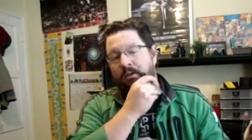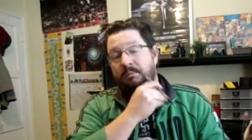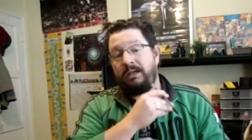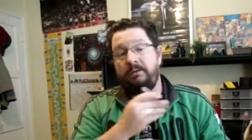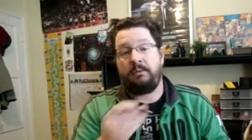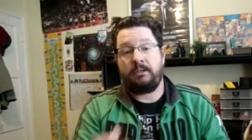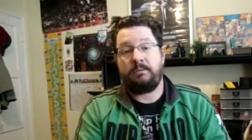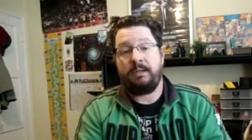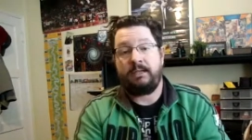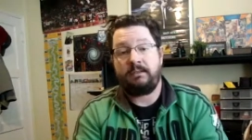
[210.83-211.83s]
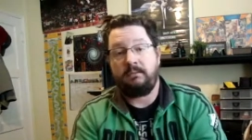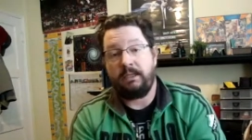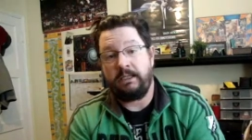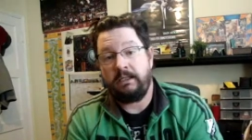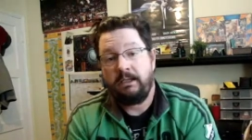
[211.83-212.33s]
My grandmother passed
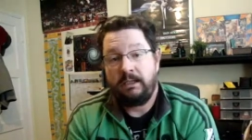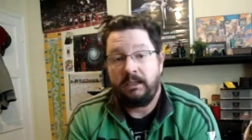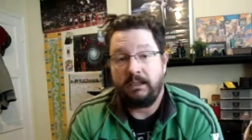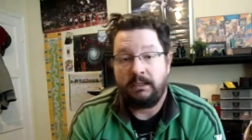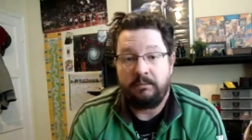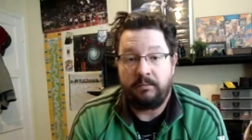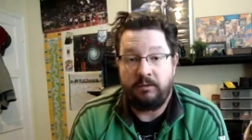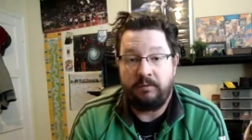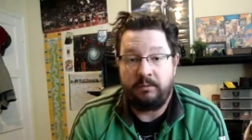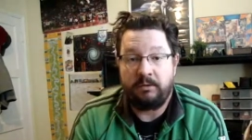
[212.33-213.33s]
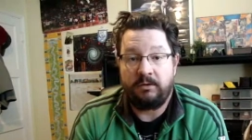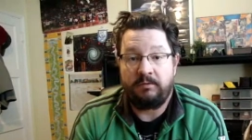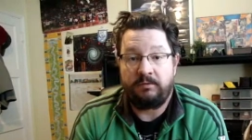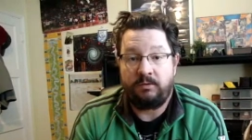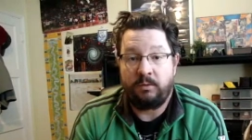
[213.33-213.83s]
away November
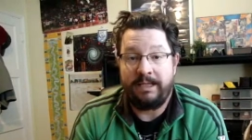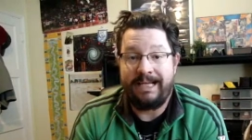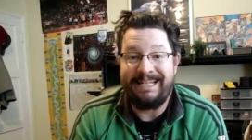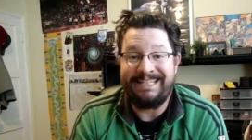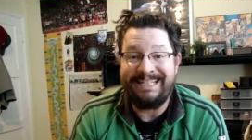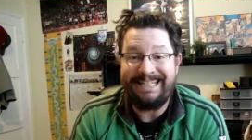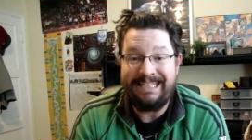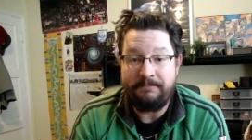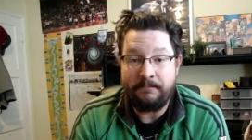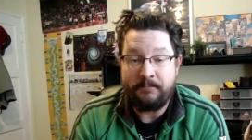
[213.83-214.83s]
of 2018.